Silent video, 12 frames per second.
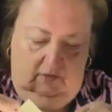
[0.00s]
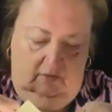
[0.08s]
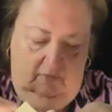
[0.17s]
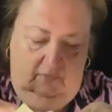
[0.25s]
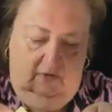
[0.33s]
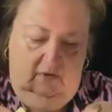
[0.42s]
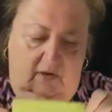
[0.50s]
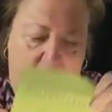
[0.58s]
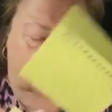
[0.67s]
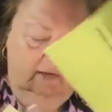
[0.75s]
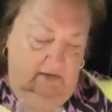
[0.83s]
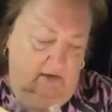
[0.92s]
So
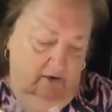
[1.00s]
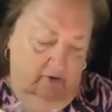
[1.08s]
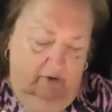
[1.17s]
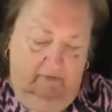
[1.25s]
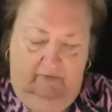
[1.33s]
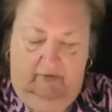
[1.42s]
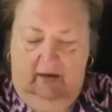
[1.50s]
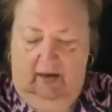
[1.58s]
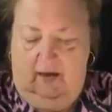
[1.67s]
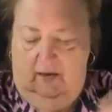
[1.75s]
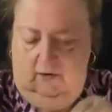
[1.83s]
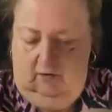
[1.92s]
I get tired of
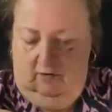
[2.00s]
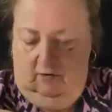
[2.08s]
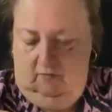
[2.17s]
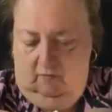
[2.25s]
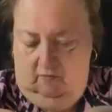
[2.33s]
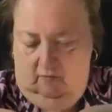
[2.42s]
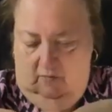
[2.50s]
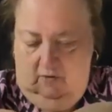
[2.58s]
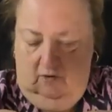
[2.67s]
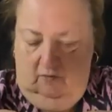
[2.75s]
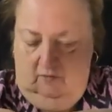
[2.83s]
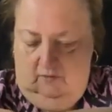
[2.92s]
that, you know.
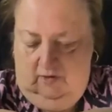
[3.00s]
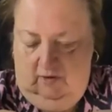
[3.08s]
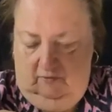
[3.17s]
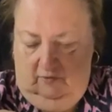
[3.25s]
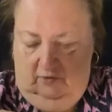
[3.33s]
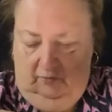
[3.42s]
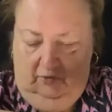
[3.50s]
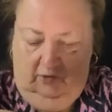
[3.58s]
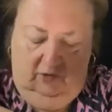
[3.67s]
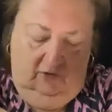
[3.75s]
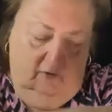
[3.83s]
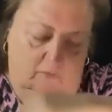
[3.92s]
Oh, that one's
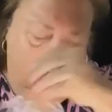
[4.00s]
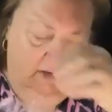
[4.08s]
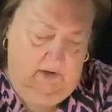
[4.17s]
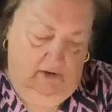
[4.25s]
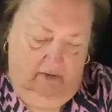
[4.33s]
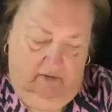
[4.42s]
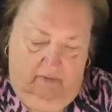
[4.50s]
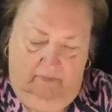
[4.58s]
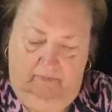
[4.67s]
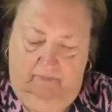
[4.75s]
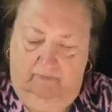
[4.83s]
supposed to go in there.